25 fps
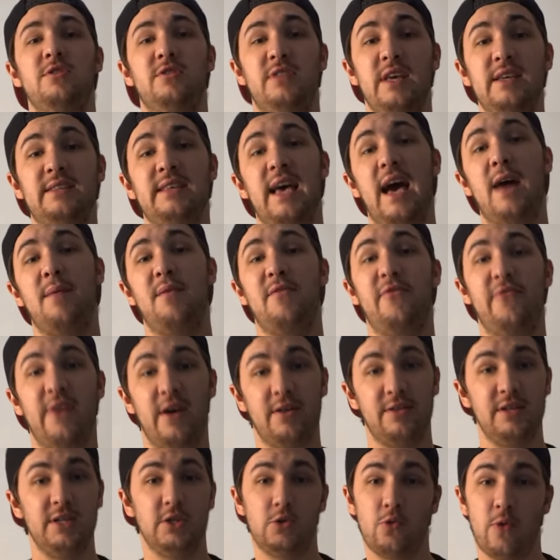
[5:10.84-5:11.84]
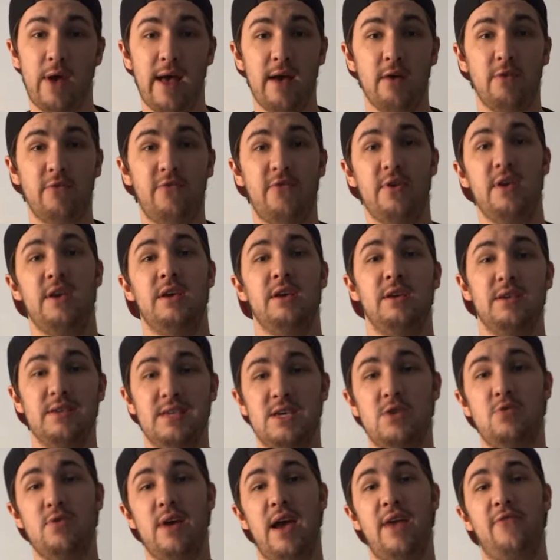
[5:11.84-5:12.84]
this average value 12
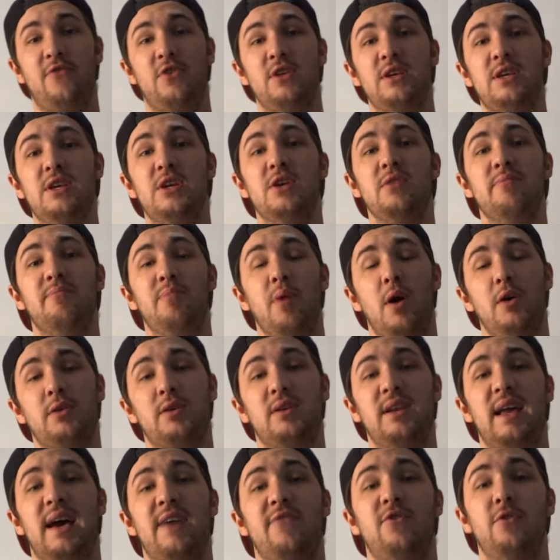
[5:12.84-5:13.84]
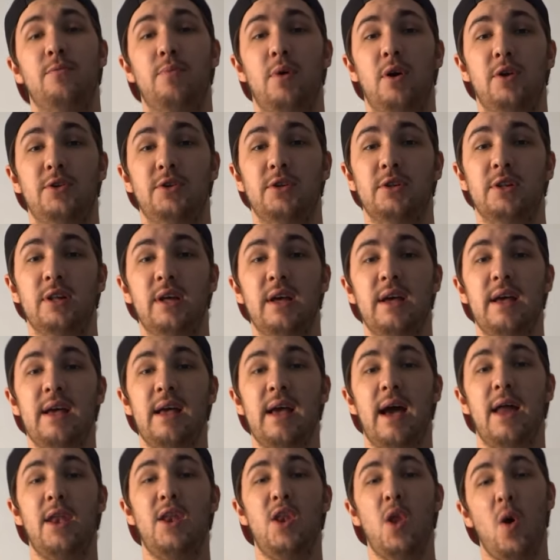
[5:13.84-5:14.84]
year after year, bottle after bottle.
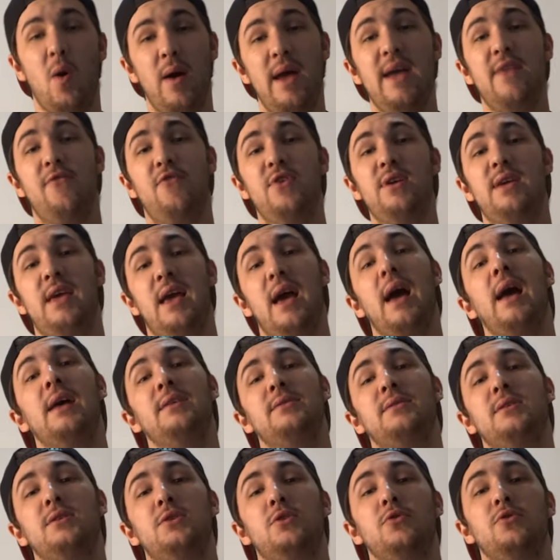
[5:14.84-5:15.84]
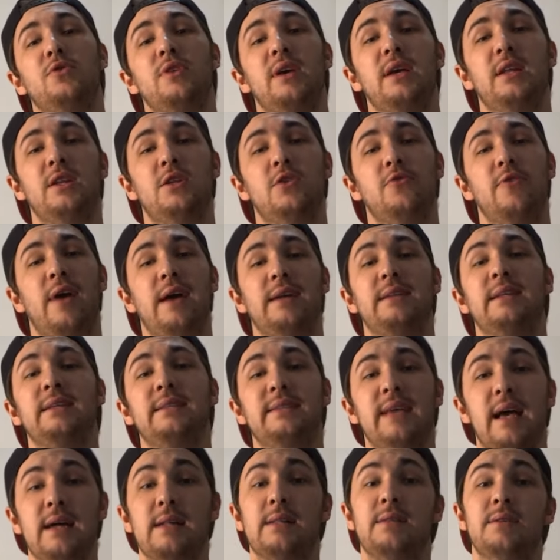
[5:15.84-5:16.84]
And not every cask is going to interact
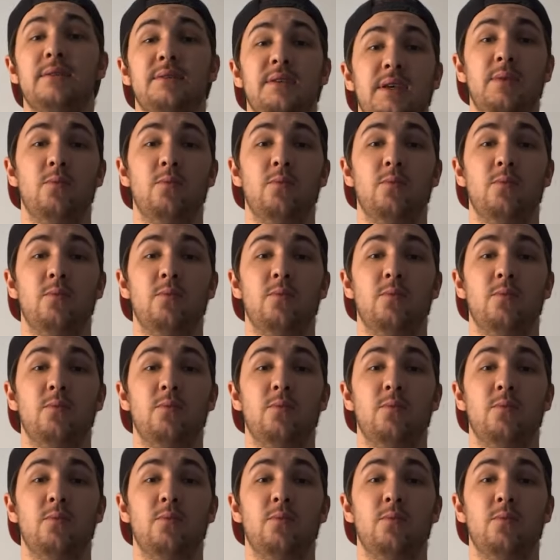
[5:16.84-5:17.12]
exactly the same